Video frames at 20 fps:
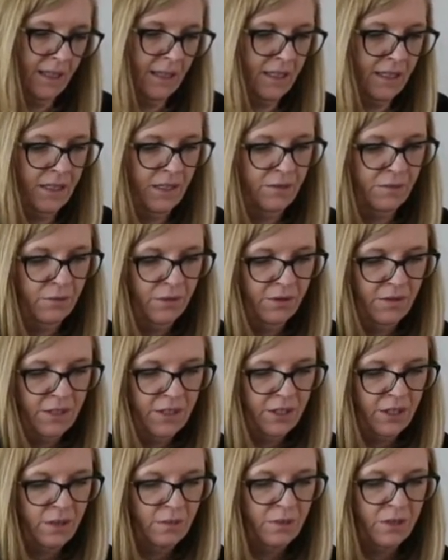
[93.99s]
Don't worry
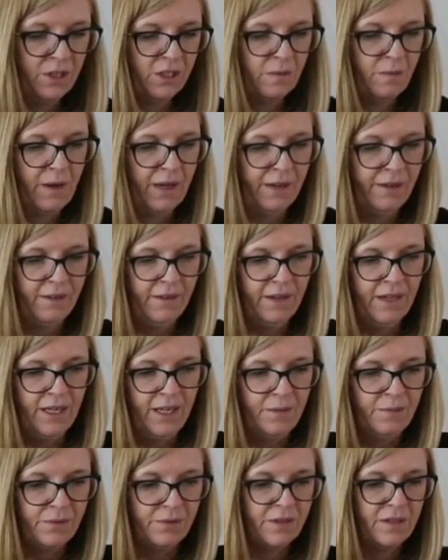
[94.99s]
too much about
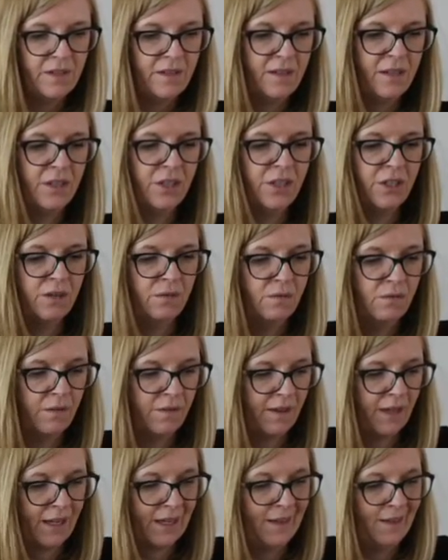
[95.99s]
the precision of
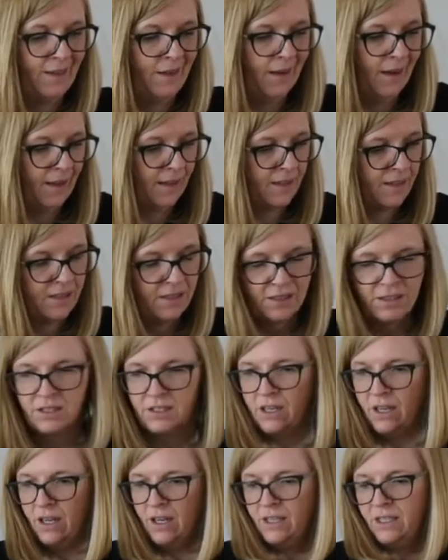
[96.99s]
that yet, just
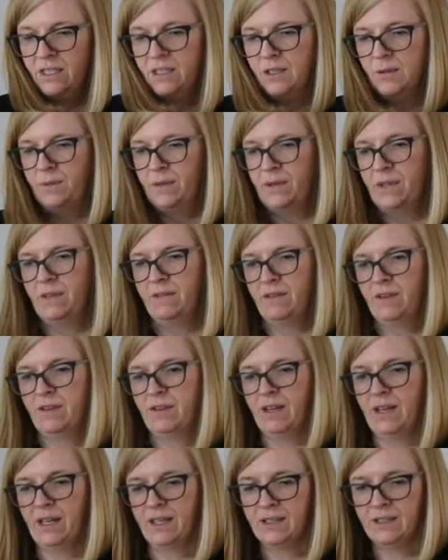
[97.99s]
tidy it up at the
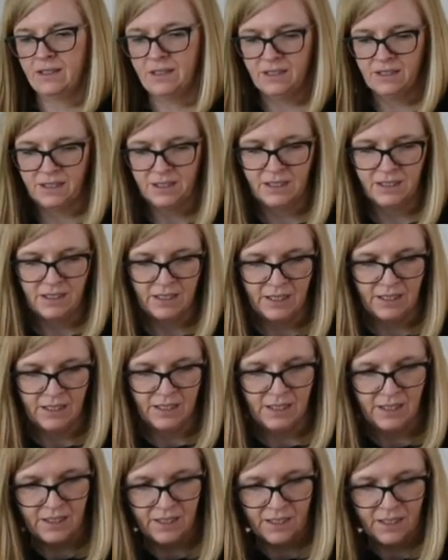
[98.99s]
very end.
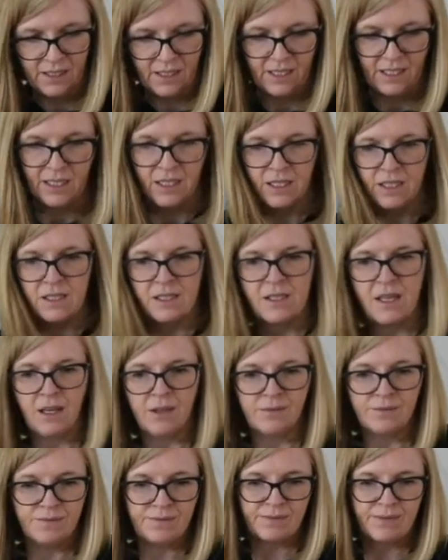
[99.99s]

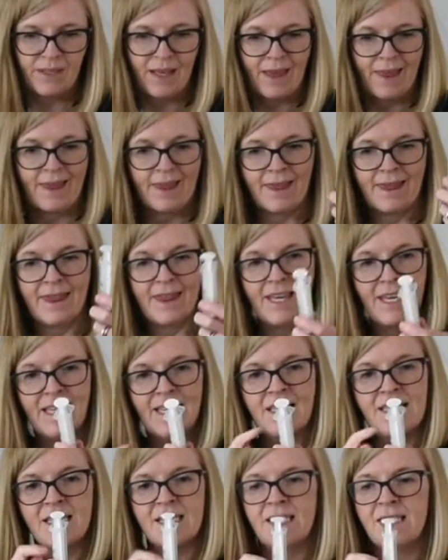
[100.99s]
So
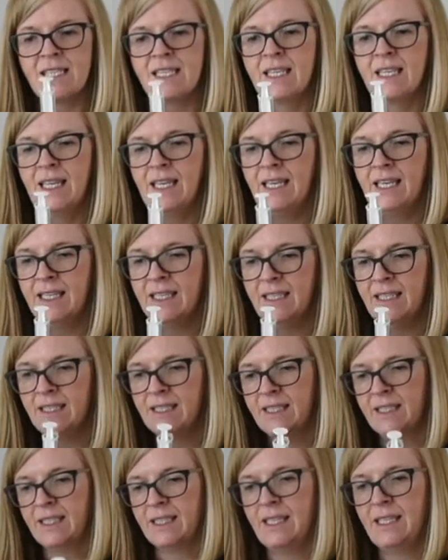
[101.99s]
this here
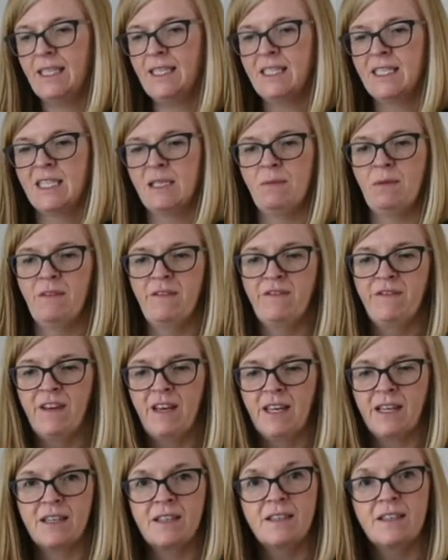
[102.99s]
needs to be
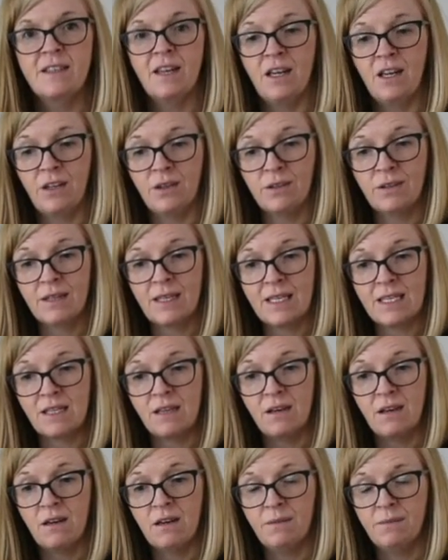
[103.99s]
fixed along this
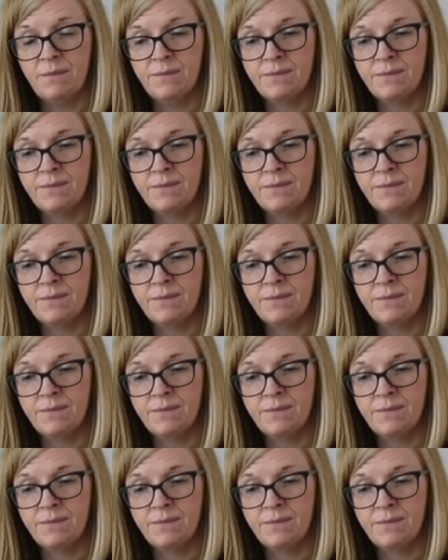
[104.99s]
arm.